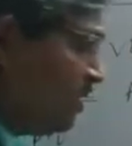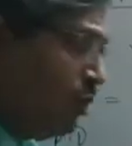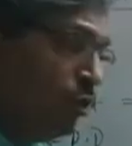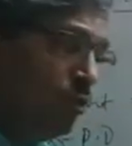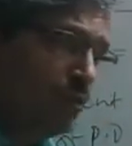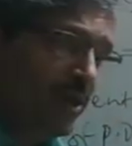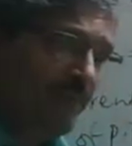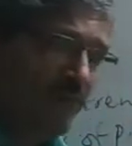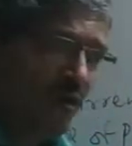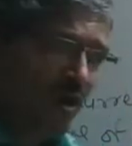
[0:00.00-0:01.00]
used
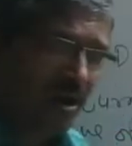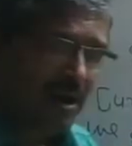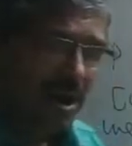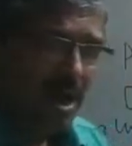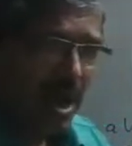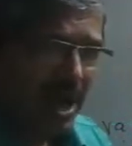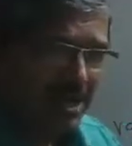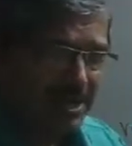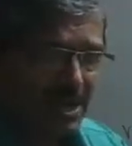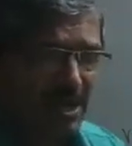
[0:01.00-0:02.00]
for
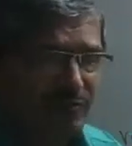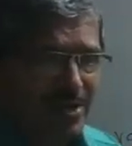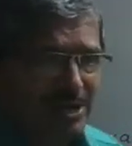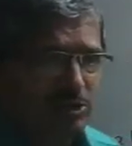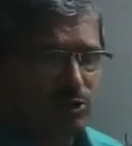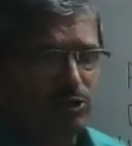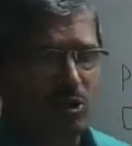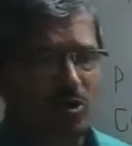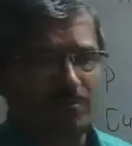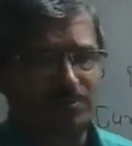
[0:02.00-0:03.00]
higher values
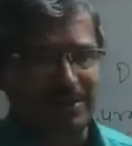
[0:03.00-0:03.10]
of the